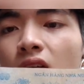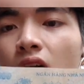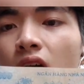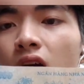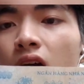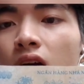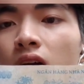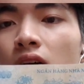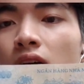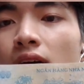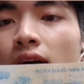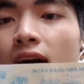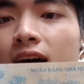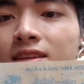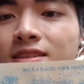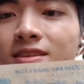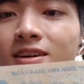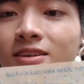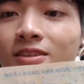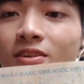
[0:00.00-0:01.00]

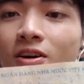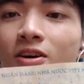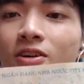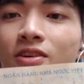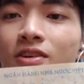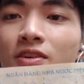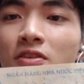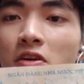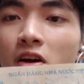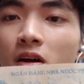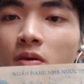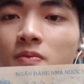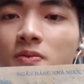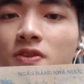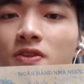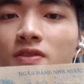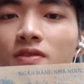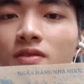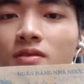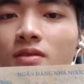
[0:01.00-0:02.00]
has another names.